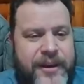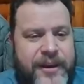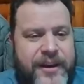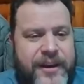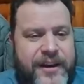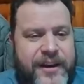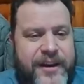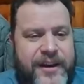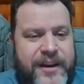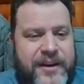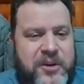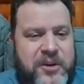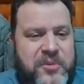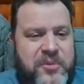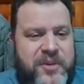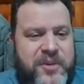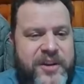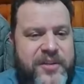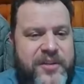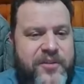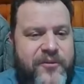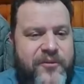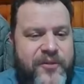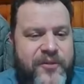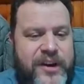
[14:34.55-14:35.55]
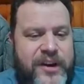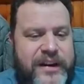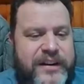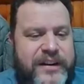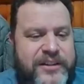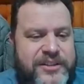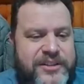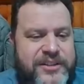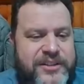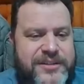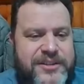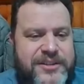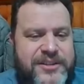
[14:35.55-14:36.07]
the
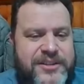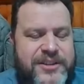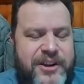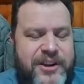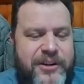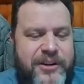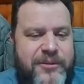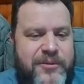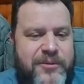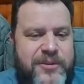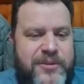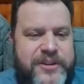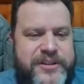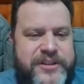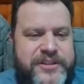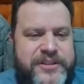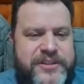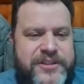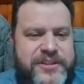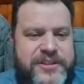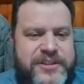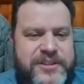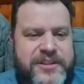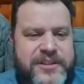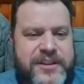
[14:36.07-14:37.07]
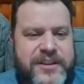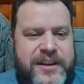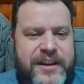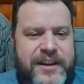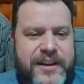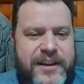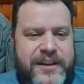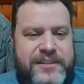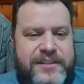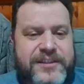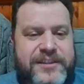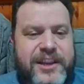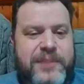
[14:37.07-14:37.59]
various Star Wars
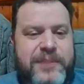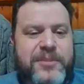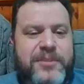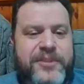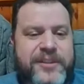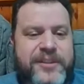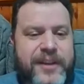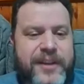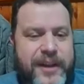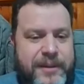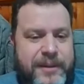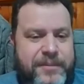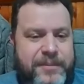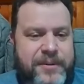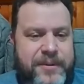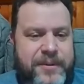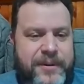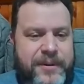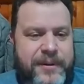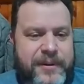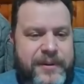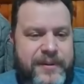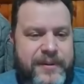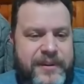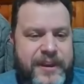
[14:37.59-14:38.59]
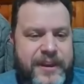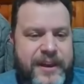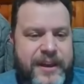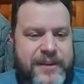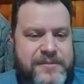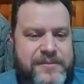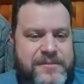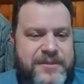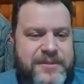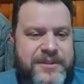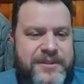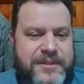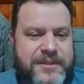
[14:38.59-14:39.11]
tabletop
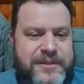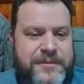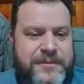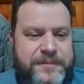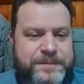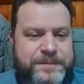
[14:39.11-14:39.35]
games,